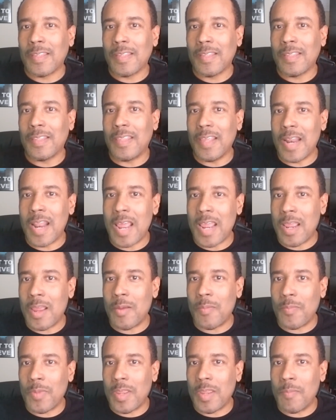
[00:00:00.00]
than I
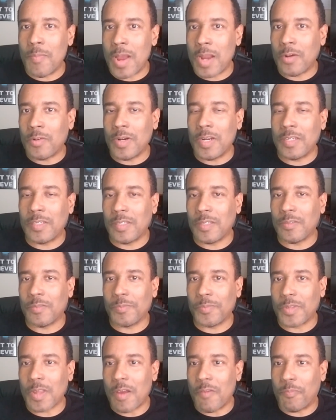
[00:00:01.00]
am in my
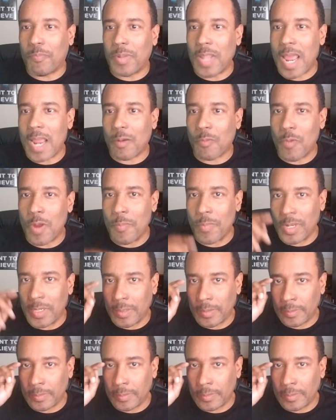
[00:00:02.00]
criticisms of black women.